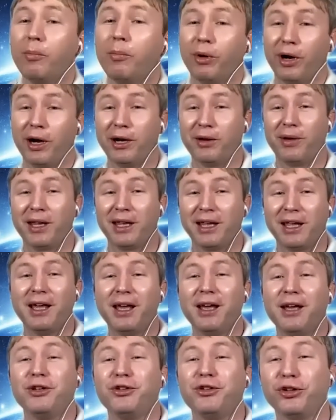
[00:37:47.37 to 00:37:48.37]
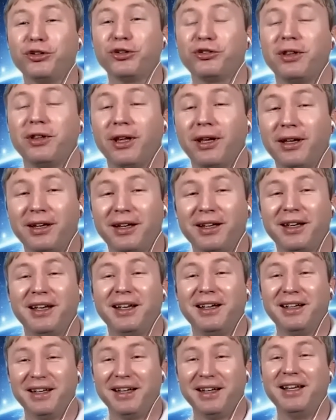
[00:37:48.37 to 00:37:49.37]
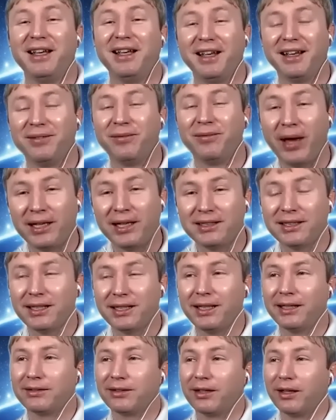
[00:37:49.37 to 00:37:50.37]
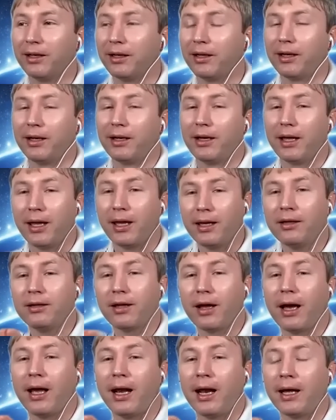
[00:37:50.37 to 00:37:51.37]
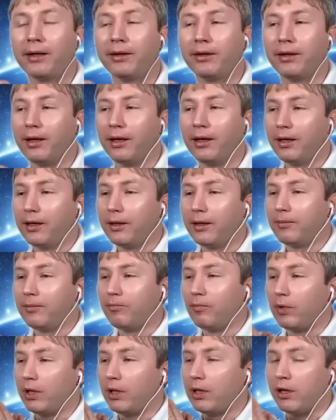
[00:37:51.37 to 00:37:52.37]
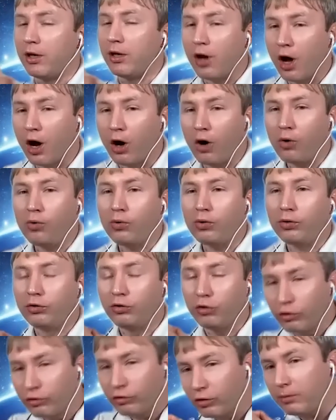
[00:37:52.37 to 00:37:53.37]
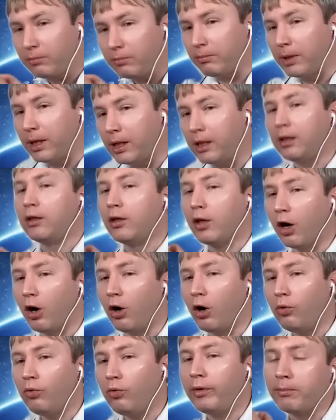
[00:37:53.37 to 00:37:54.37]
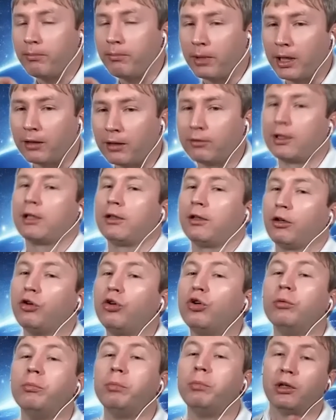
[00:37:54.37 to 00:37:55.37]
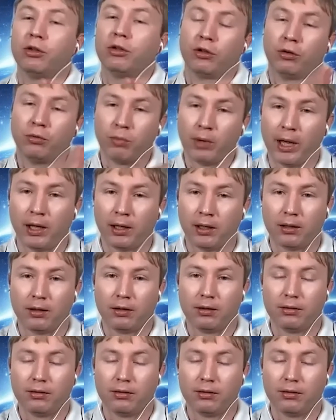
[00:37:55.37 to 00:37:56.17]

But anyway, just like basically, it's like in Thailand no doesn't mean no. It means that there could be another way.